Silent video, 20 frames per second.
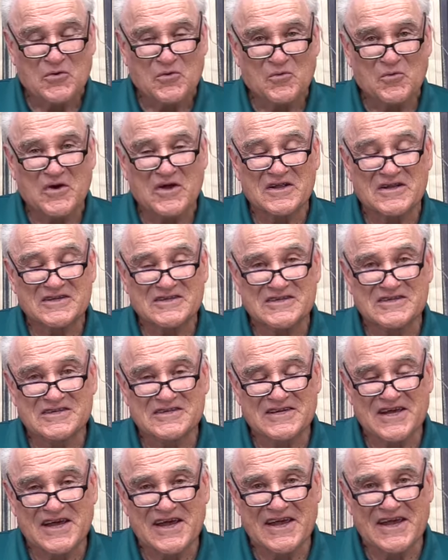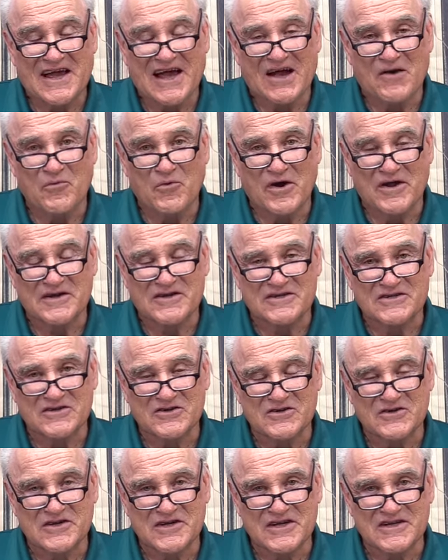well, today I want to
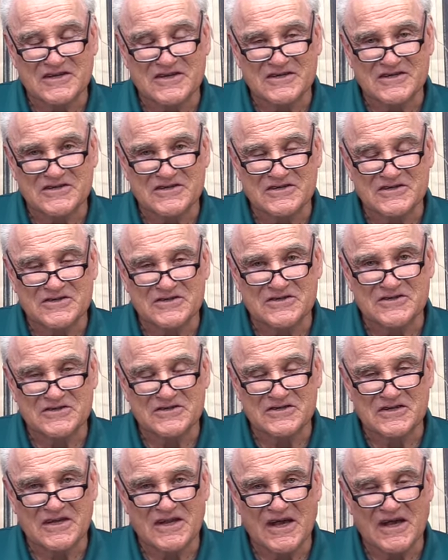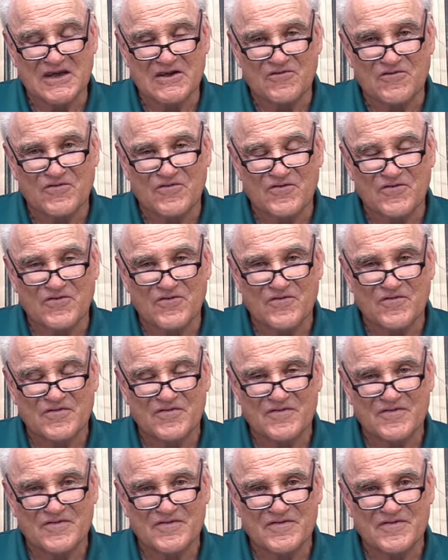look into the life
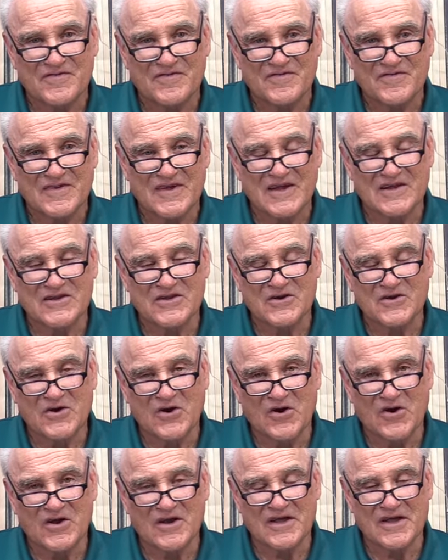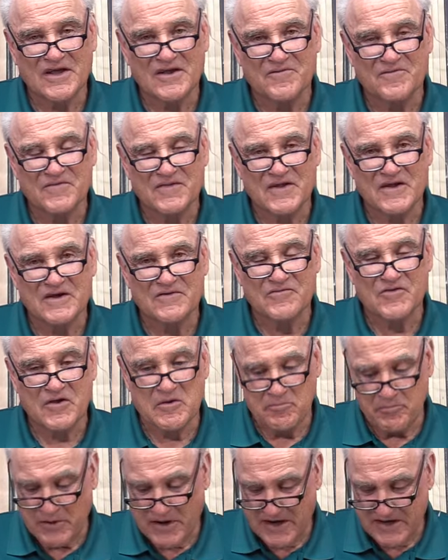and the calling of the
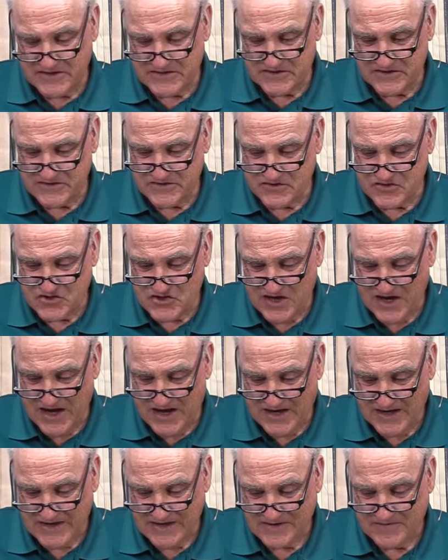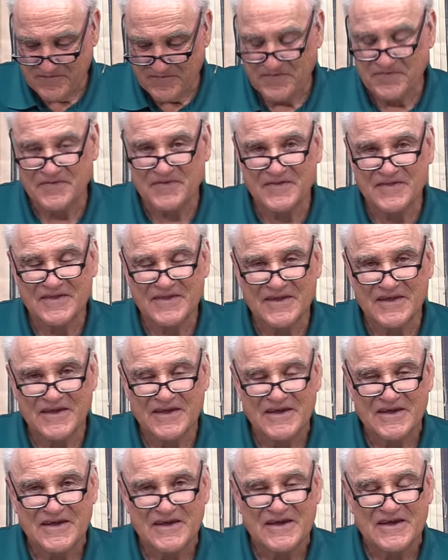Apostle John.
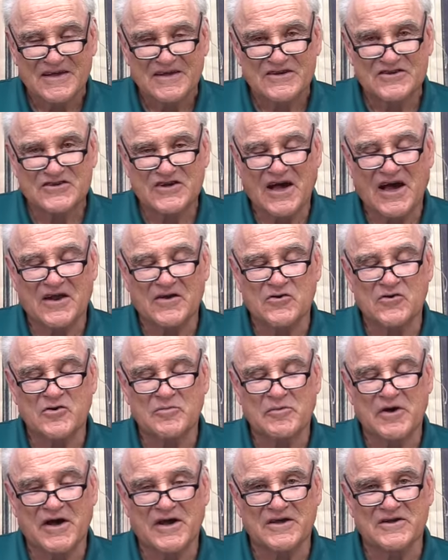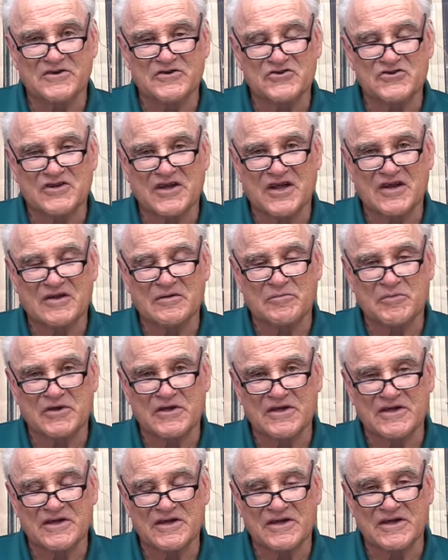John, whom I understand to
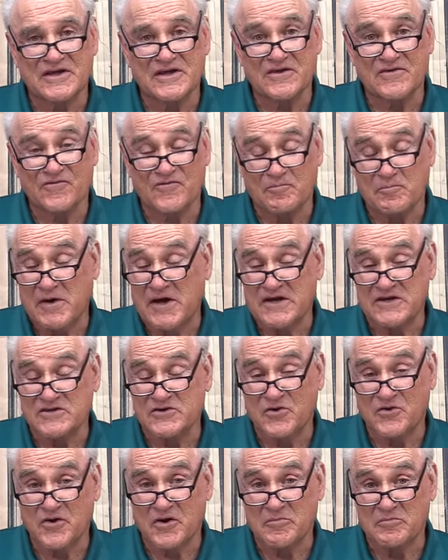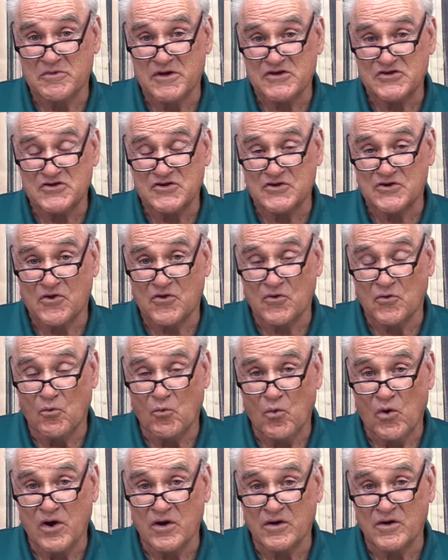be, by his own admission, the
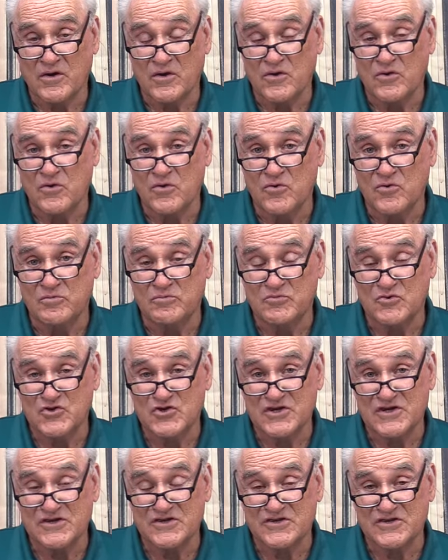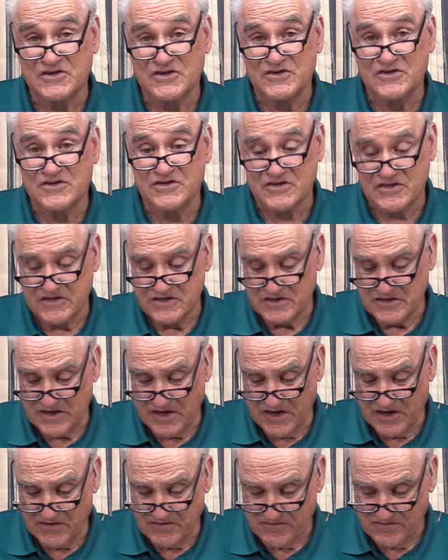one whom Jesus
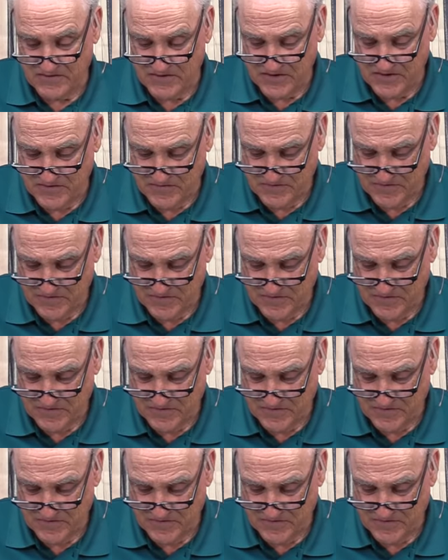loved.